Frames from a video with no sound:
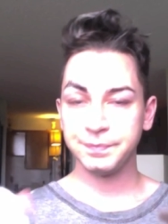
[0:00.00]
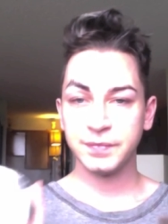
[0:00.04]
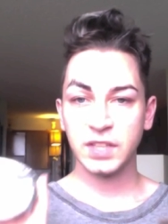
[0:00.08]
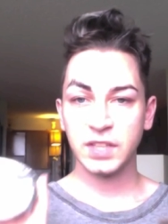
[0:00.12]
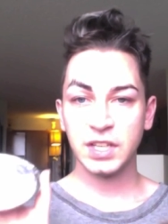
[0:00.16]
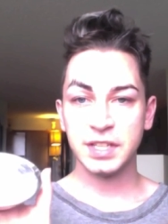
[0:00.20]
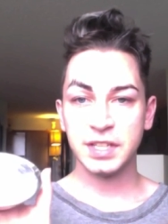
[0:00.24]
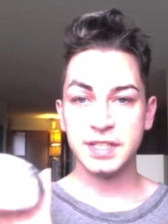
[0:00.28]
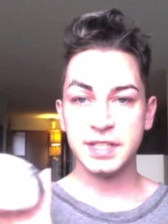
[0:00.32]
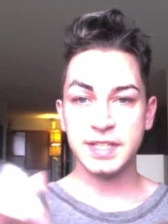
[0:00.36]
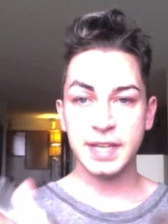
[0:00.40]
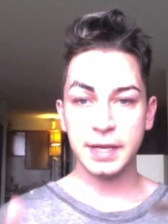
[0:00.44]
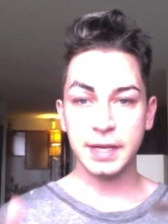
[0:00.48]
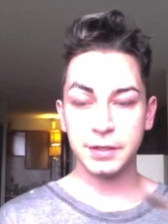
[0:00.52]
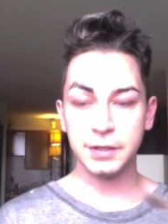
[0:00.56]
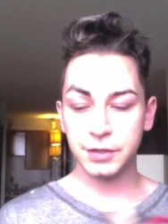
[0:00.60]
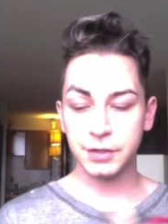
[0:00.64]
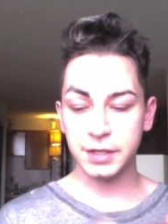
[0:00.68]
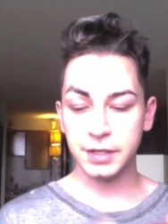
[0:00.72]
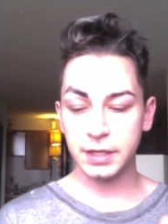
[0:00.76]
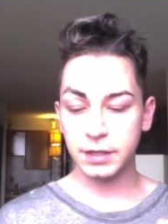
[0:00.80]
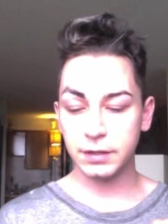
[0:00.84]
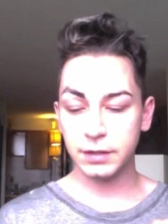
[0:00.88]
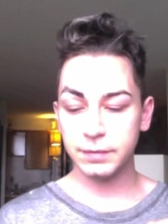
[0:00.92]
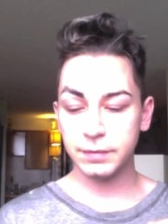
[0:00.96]
container
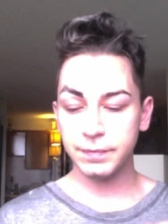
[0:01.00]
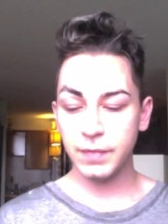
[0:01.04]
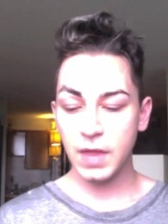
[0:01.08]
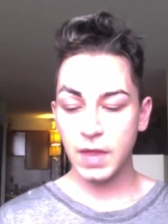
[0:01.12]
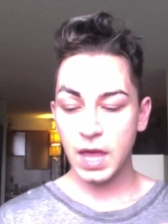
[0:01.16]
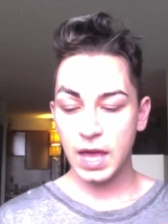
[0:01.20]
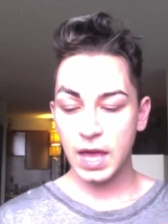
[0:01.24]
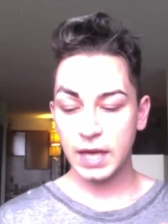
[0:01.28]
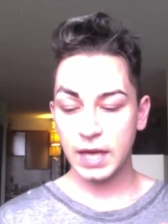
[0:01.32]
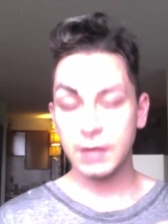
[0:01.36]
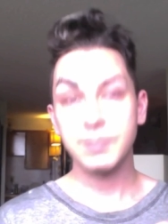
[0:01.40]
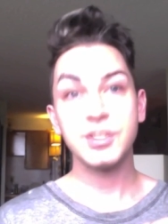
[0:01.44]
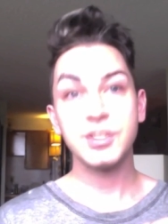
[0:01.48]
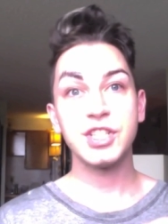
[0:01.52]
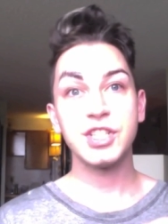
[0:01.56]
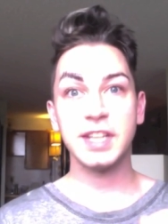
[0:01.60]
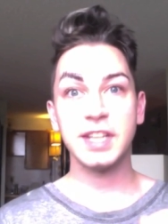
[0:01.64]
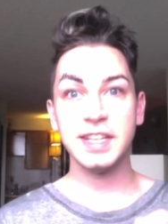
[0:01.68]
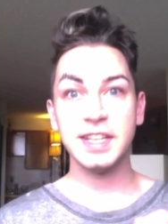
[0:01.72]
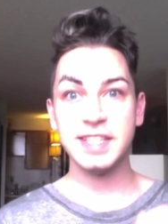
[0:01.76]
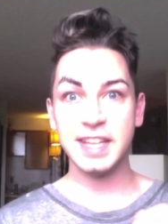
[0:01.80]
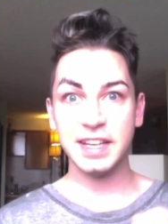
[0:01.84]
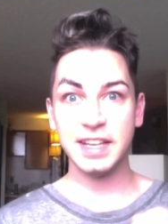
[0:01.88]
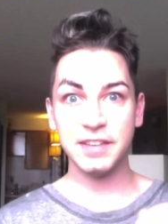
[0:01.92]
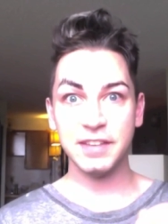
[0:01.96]
here, and I'm just going
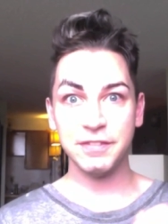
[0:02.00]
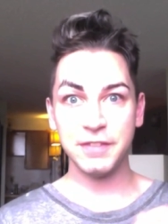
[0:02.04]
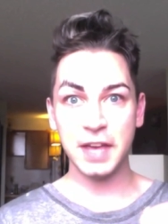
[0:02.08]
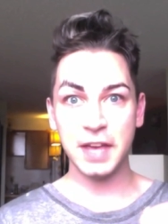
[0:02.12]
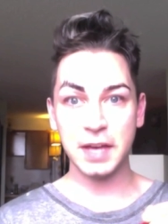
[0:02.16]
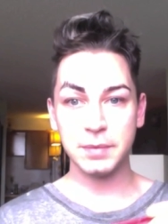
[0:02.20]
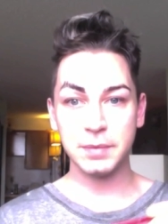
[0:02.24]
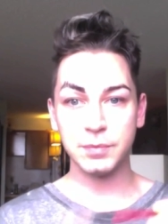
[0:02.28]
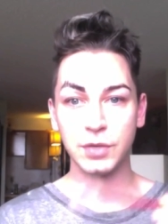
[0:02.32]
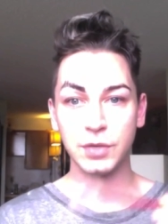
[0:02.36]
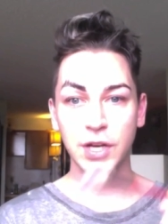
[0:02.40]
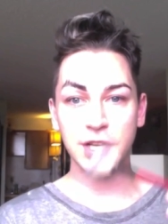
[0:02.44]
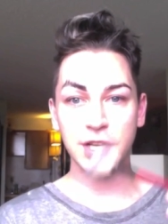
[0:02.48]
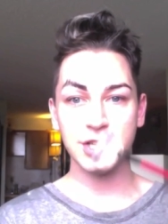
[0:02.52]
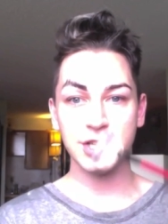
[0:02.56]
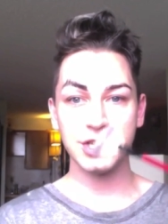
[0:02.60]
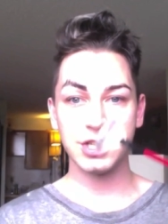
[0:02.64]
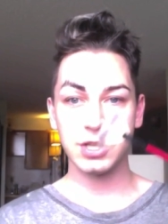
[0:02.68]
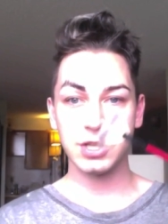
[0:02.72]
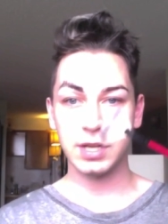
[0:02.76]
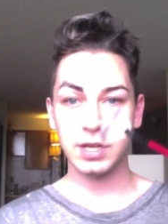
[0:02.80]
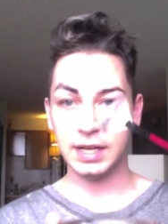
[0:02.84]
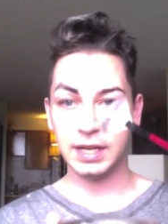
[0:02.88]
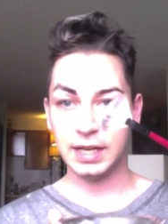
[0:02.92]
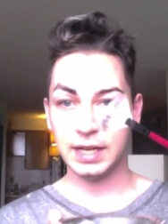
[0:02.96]
to take a fan
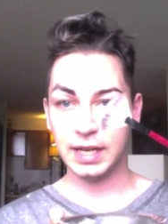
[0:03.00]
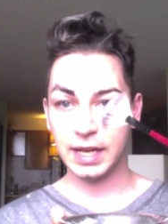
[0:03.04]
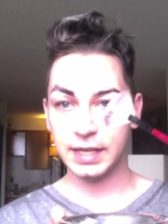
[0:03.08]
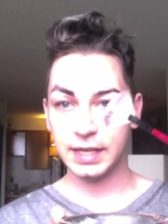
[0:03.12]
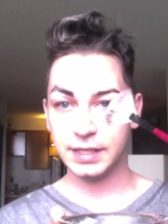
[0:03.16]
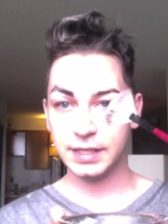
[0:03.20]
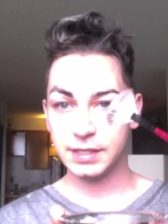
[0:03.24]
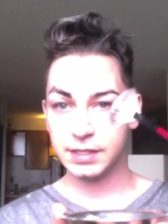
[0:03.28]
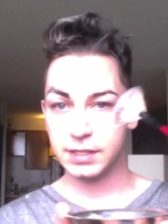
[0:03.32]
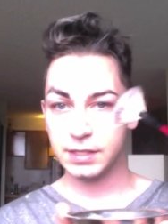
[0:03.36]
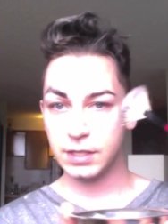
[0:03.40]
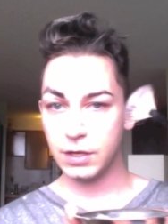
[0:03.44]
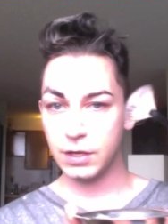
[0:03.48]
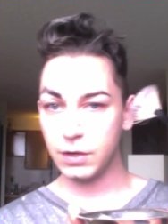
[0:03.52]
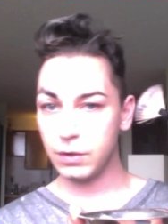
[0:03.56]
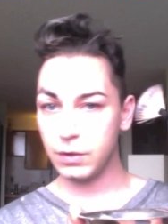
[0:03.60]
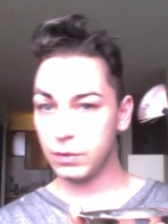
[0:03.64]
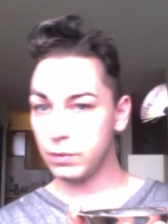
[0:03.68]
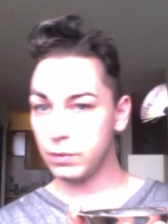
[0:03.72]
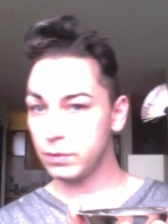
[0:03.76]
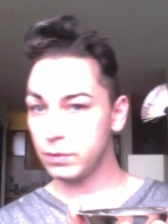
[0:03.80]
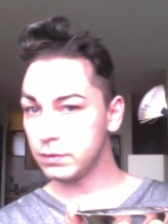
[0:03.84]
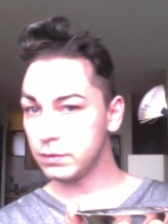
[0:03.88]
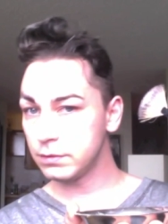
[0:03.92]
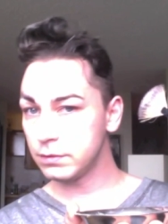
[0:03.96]
brush, like
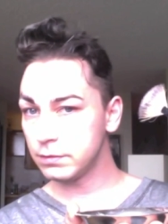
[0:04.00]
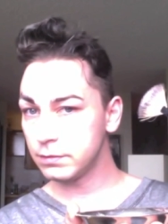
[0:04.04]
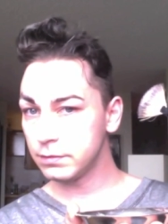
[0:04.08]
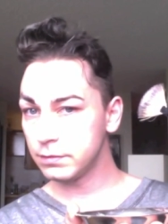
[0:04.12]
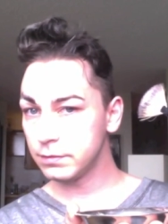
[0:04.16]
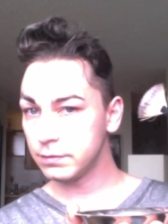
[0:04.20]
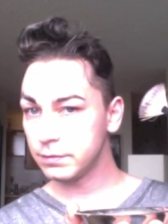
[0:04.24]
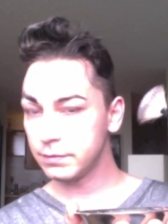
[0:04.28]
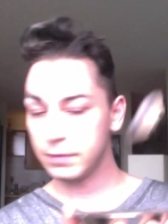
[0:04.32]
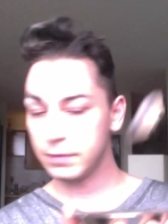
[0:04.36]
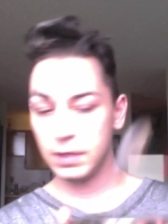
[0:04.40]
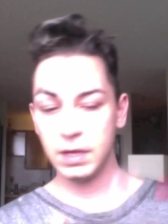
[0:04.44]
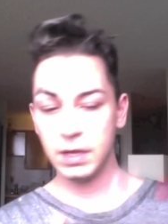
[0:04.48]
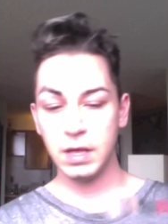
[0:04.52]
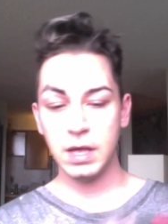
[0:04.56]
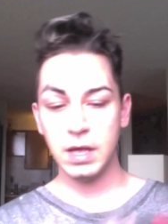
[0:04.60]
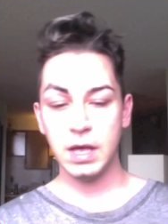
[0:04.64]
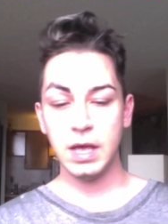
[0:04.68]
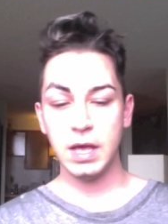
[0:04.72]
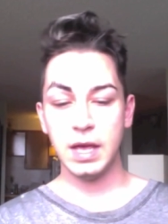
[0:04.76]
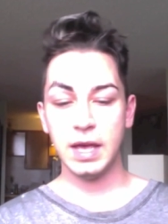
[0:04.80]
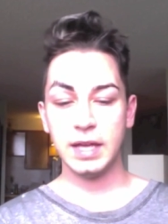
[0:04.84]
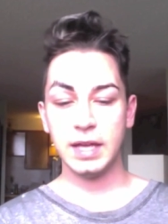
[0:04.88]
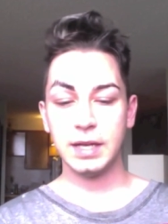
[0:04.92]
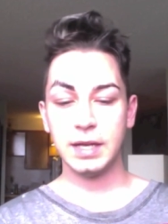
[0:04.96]
so,
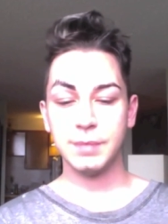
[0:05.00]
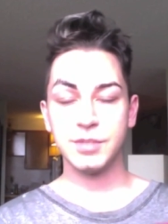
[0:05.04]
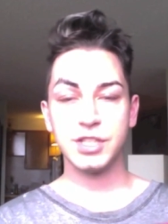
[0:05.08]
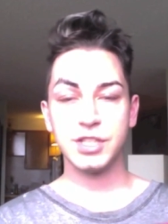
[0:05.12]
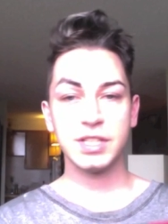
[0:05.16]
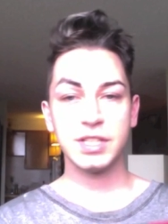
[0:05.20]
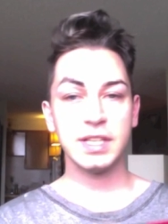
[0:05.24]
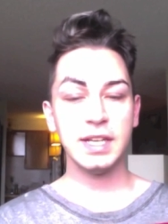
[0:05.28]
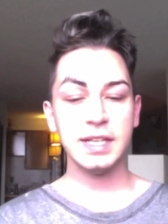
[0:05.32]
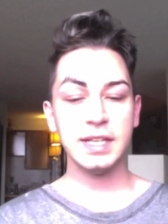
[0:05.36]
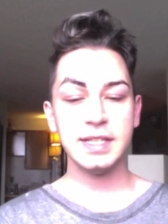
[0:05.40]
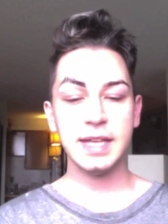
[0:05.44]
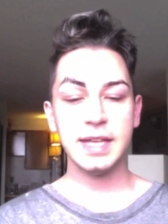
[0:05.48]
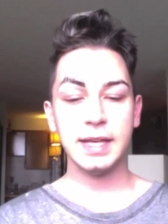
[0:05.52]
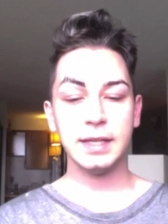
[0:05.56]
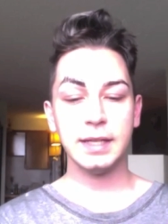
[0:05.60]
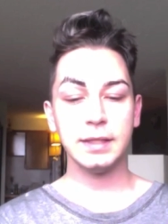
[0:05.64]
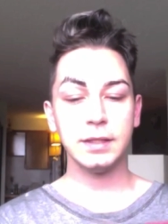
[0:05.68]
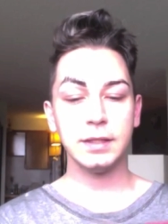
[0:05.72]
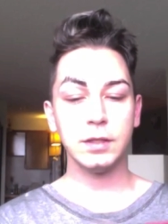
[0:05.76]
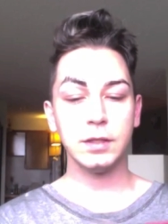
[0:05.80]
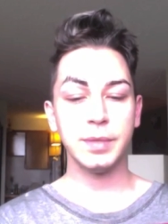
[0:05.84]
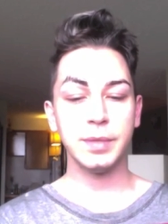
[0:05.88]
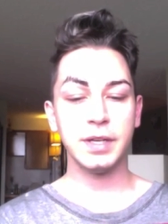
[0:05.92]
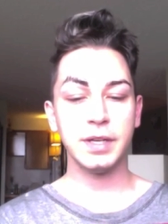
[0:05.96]
and I'm just going to take a
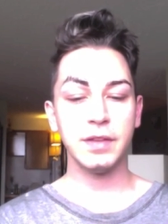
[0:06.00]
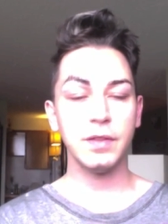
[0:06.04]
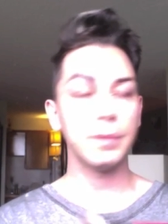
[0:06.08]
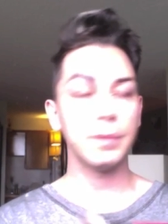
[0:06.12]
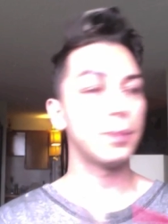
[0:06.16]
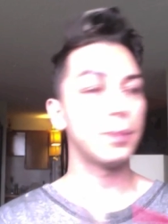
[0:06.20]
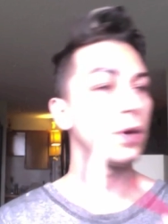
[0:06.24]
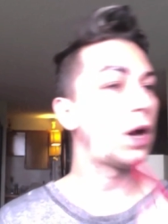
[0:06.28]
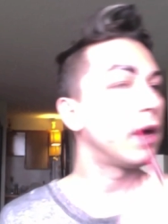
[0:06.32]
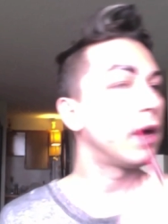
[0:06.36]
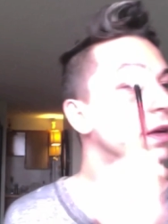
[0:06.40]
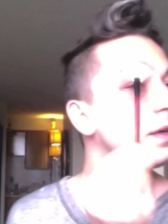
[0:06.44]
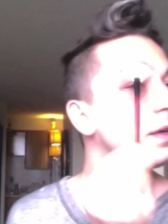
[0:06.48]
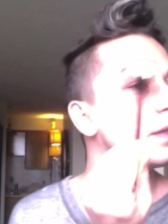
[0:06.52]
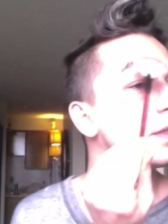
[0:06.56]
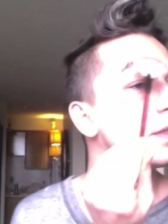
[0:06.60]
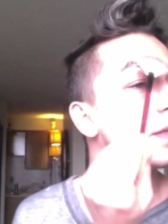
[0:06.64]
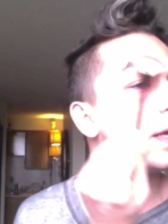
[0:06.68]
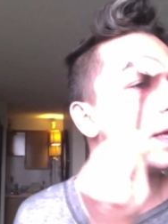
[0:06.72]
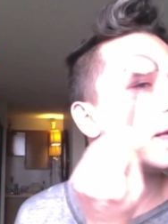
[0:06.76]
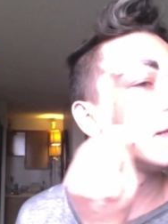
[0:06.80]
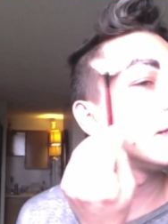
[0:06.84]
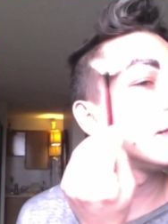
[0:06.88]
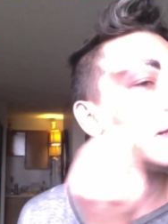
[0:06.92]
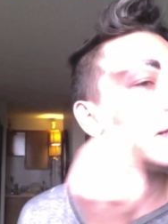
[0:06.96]
little bit of the product
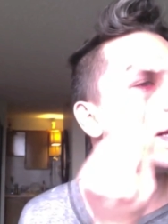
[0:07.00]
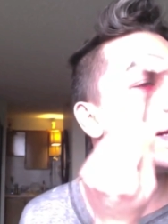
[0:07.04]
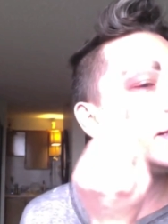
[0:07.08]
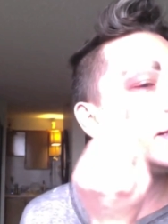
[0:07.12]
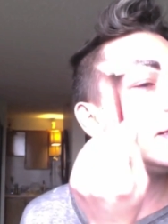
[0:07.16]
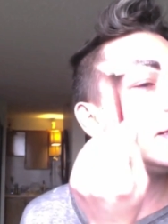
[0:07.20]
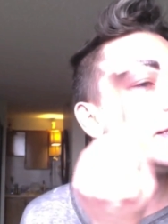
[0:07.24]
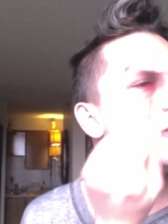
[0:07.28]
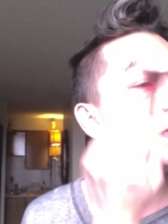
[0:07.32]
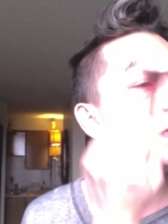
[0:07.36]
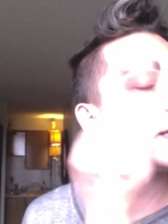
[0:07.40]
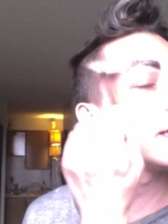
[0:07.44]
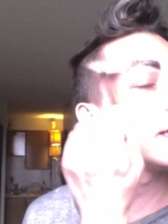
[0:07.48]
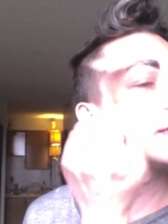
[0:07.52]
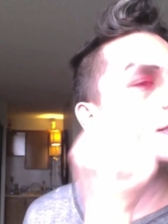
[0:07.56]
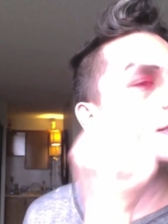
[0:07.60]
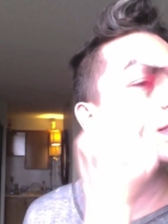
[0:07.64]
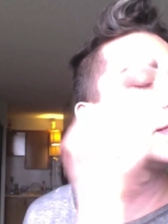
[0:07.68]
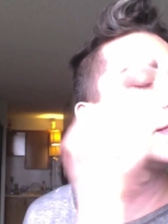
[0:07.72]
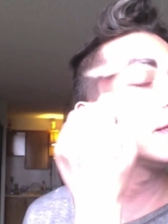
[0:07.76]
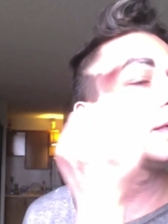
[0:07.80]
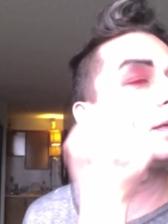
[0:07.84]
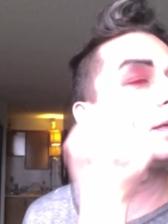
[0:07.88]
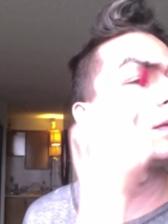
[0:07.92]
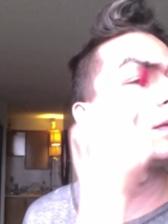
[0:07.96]
and lightly dust
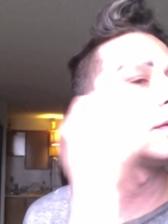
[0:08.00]
it